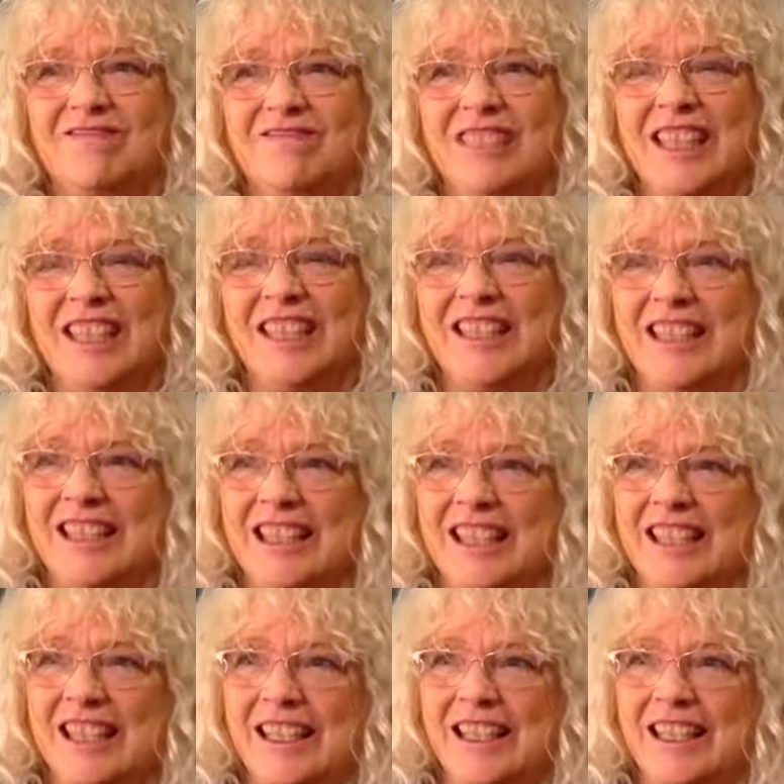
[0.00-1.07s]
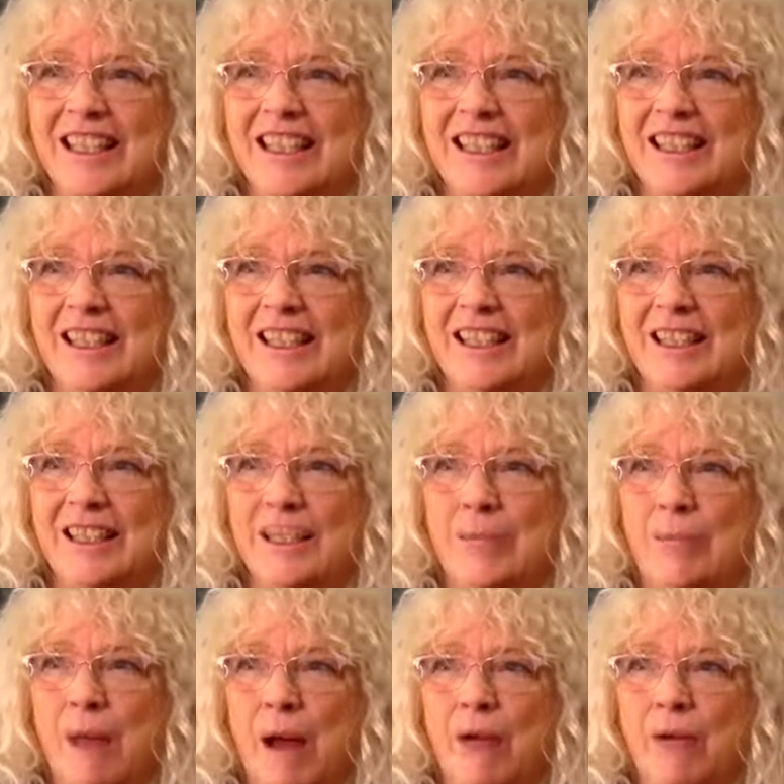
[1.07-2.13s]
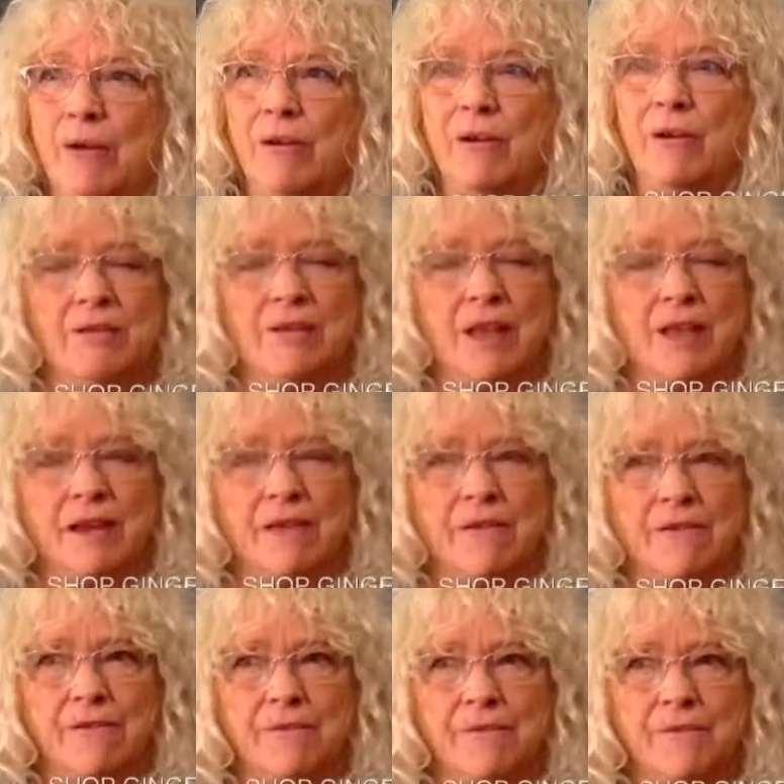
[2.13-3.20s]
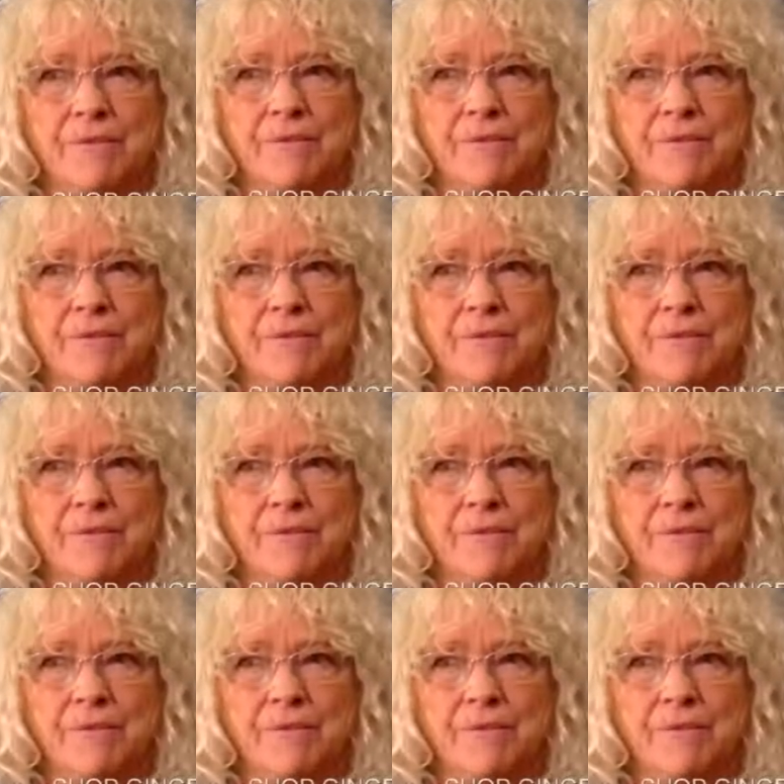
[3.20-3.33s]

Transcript: it's the power of life.